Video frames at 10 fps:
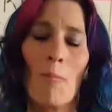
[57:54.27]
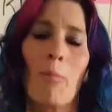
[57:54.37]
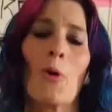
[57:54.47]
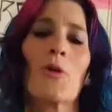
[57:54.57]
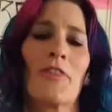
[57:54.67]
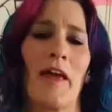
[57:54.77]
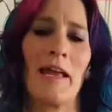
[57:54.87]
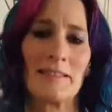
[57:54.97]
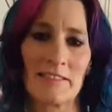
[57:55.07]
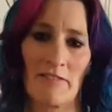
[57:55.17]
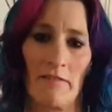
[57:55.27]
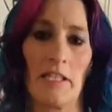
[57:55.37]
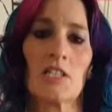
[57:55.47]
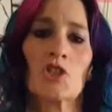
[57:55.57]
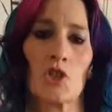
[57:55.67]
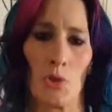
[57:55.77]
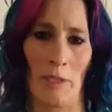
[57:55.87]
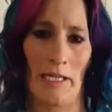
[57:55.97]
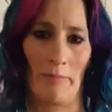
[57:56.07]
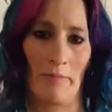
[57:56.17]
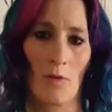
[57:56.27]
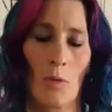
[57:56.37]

both ends of the extreme.